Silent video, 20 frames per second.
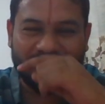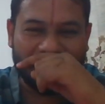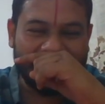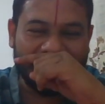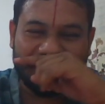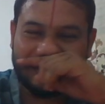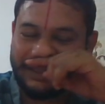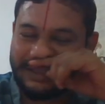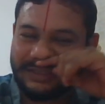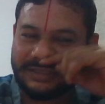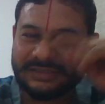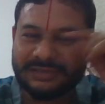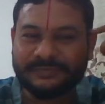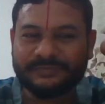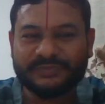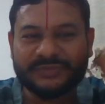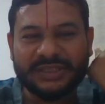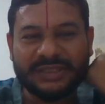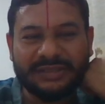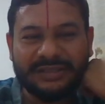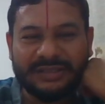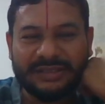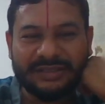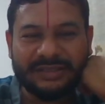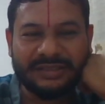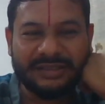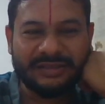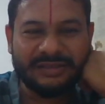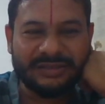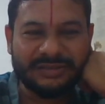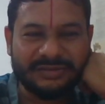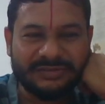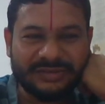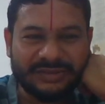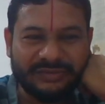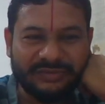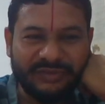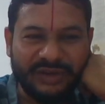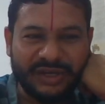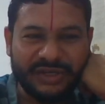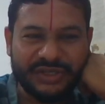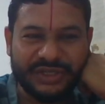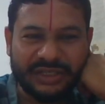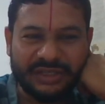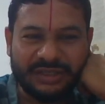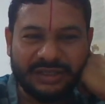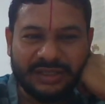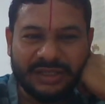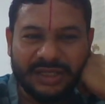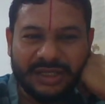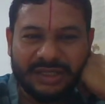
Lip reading: the function.